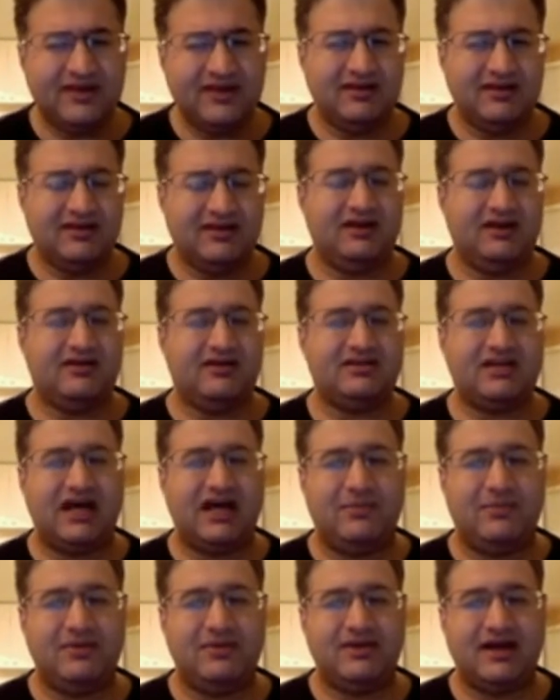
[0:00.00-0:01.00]
And on
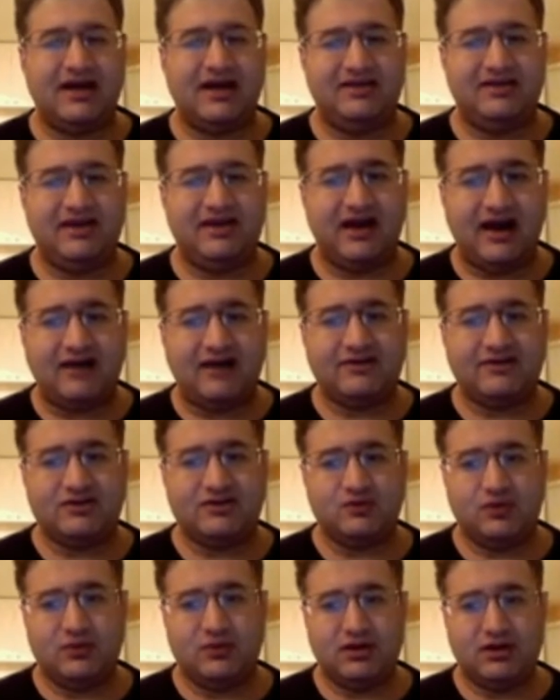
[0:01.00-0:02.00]
top of that, the average
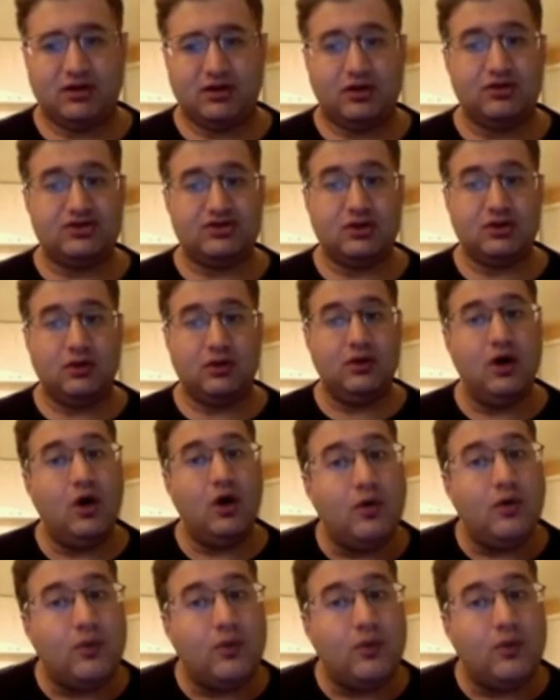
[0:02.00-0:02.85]
woman also